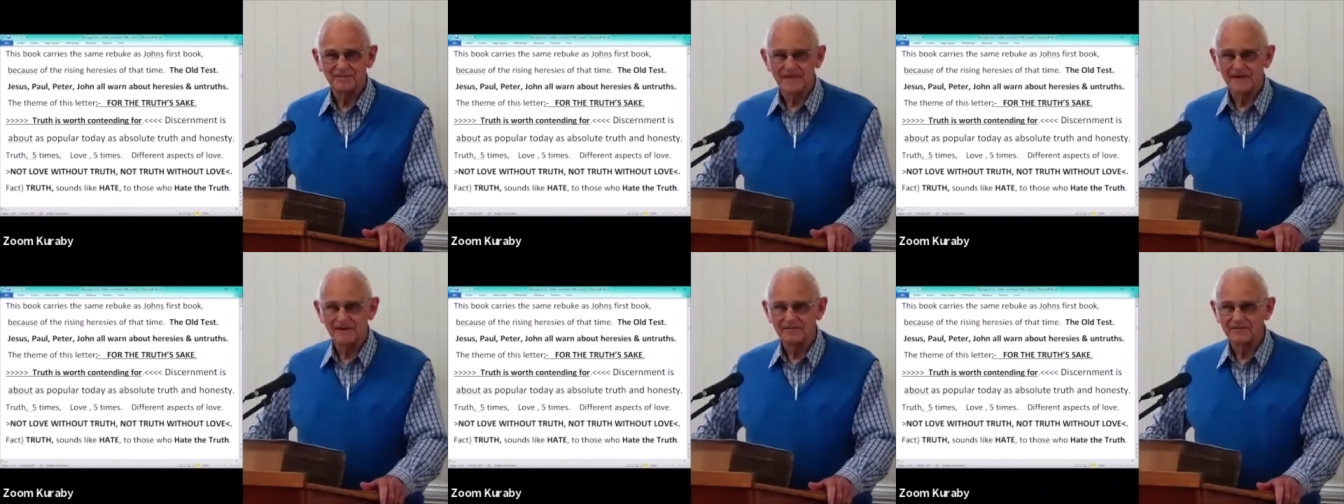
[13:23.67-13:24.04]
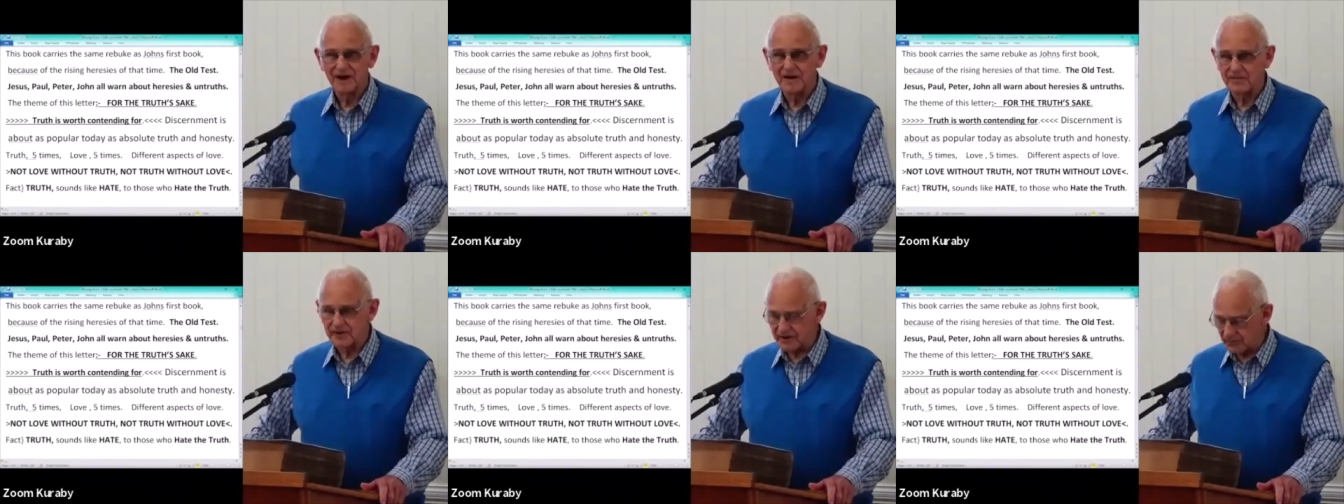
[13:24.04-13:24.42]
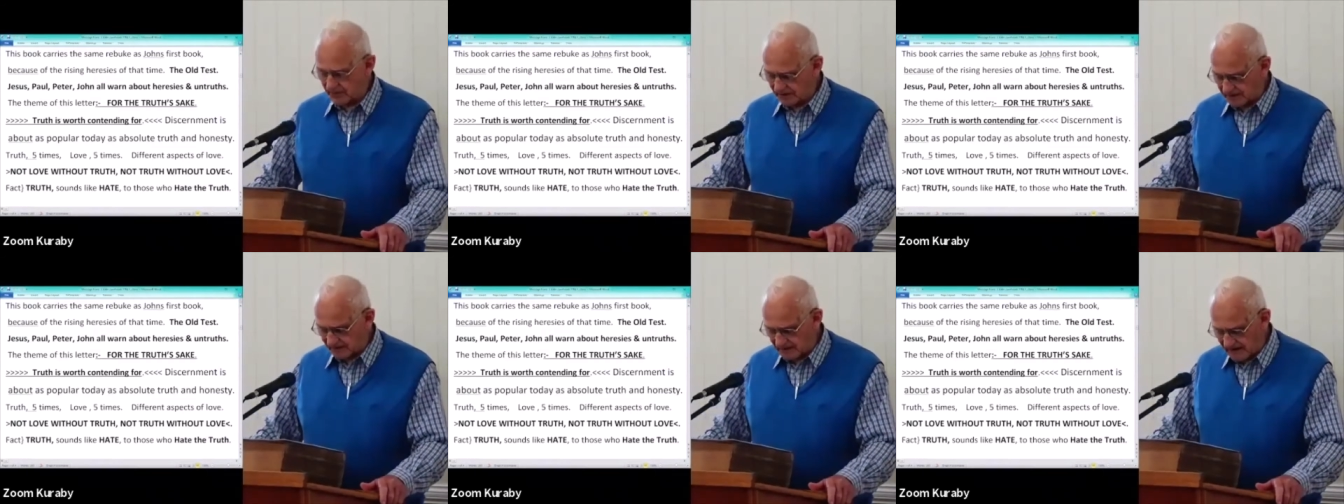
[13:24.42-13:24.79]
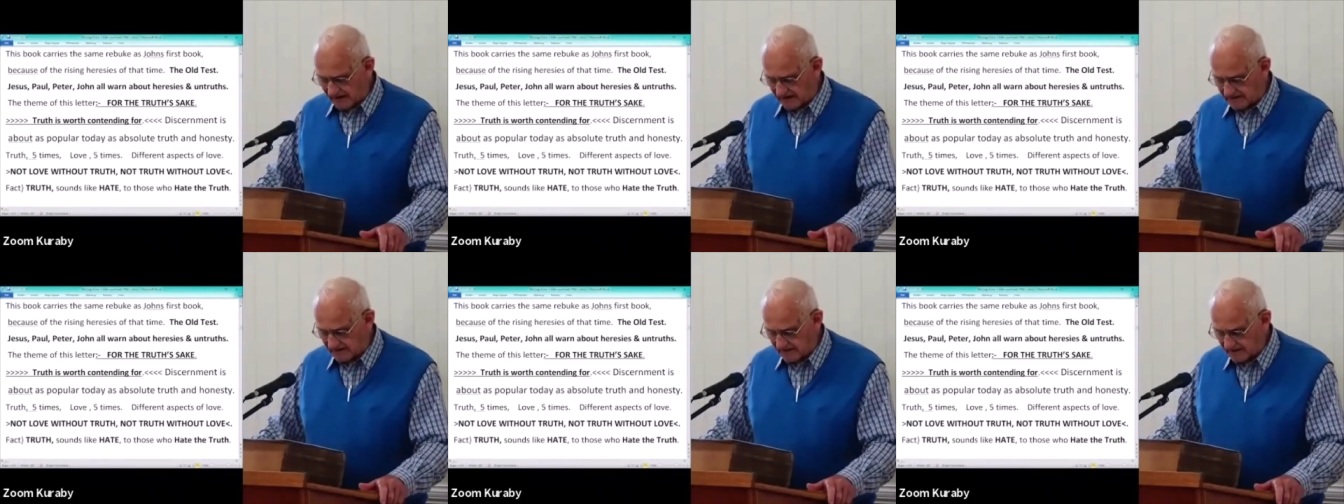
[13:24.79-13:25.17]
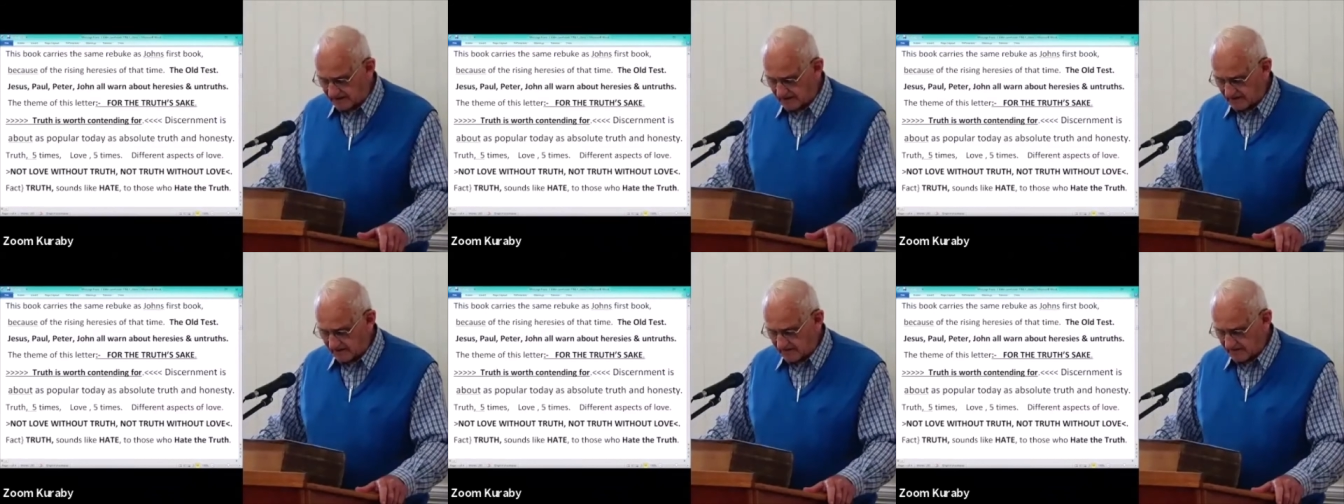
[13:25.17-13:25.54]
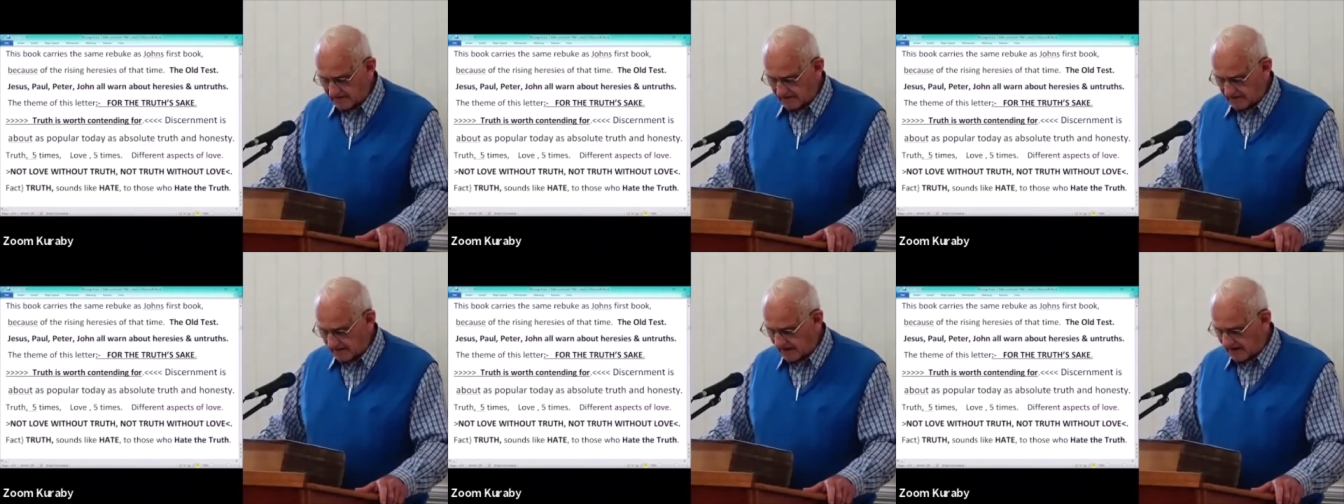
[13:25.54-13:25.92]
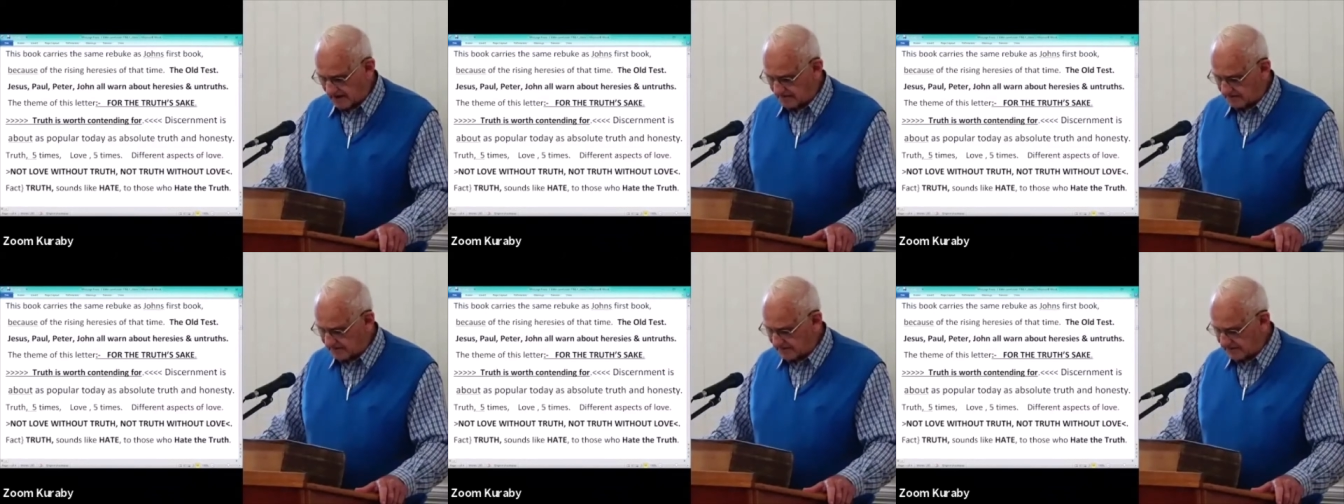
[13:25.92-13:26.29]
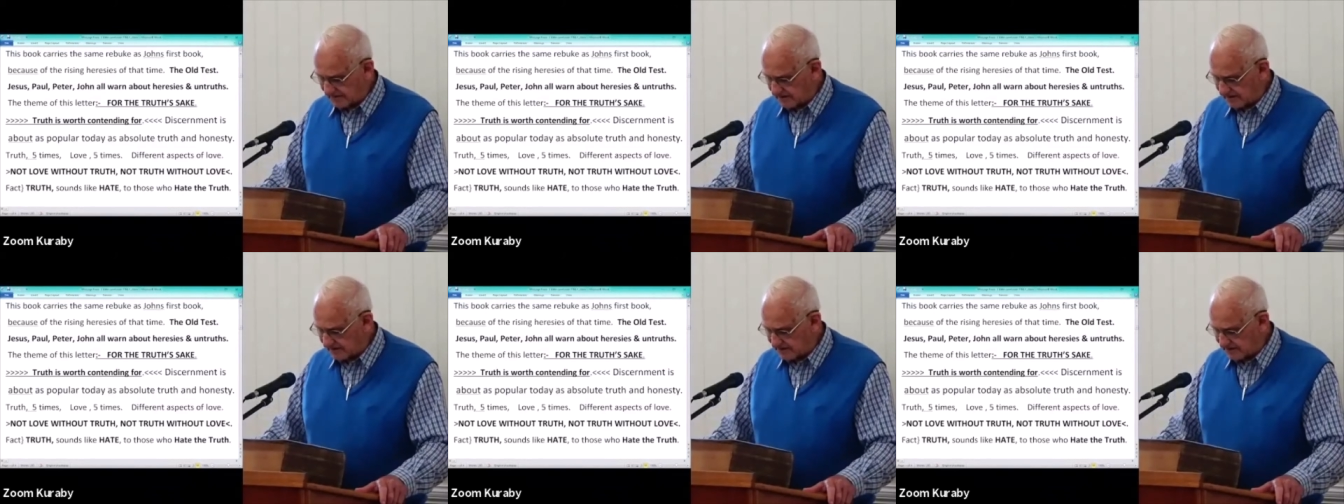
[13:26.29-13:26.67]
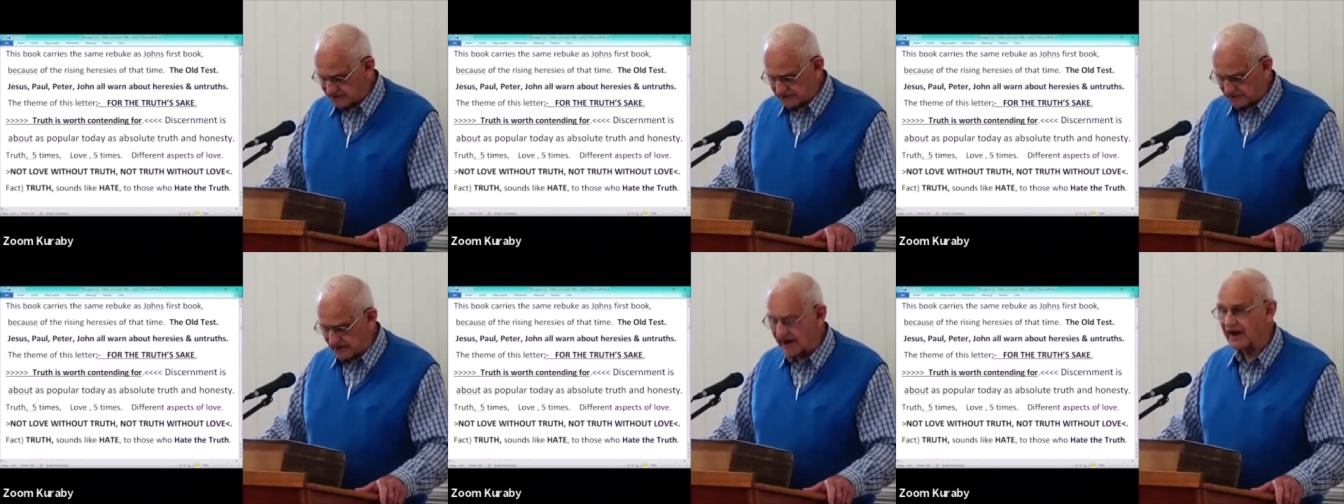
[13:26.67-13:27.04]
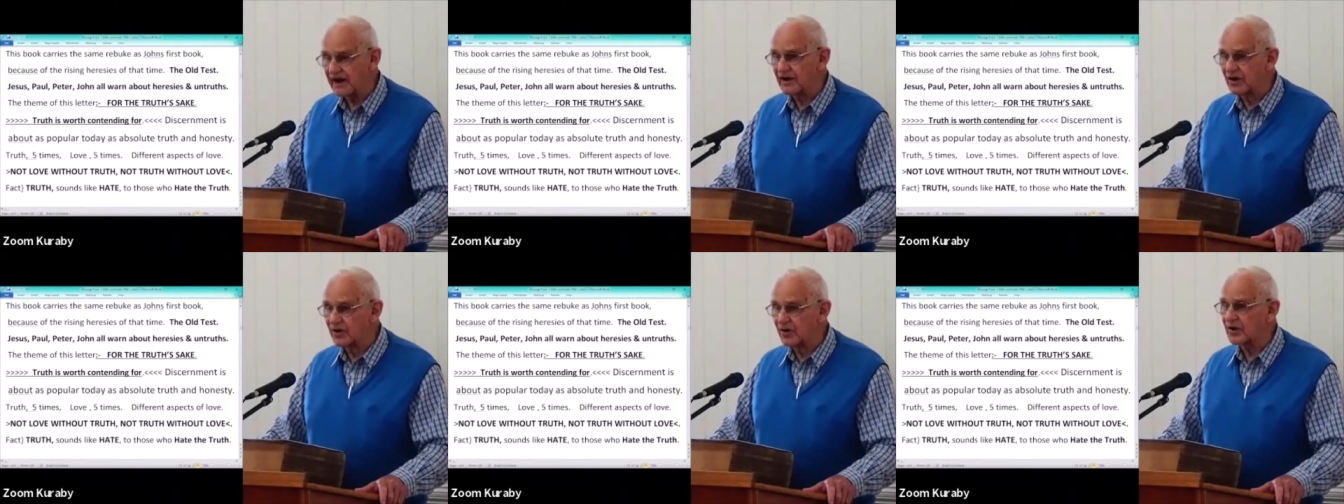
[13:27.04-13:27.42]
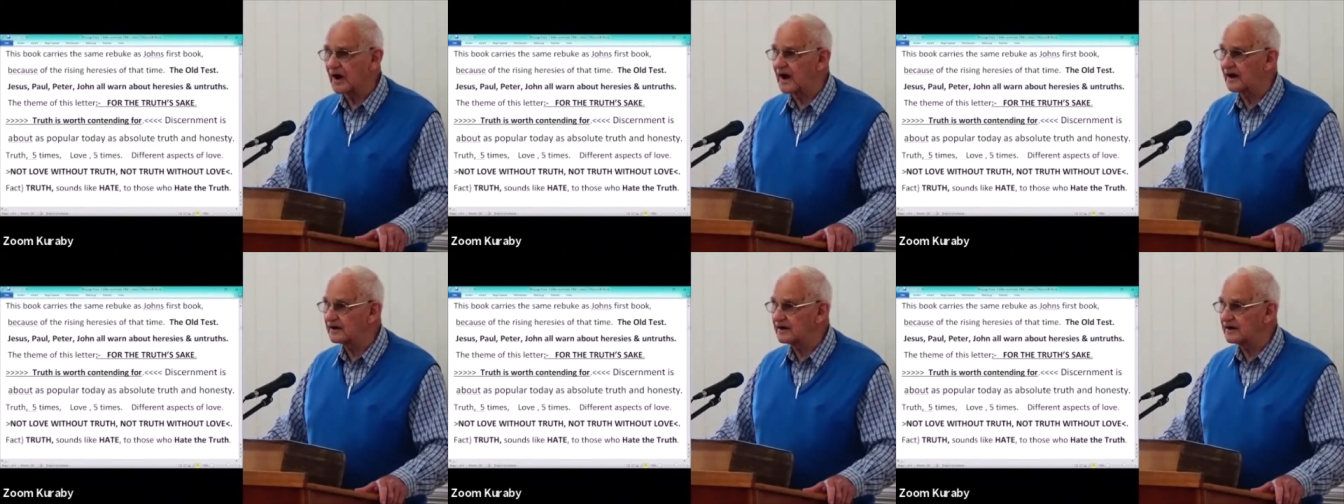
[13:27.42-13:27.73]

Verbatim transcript: Maybe we could add, uh, listen and look at.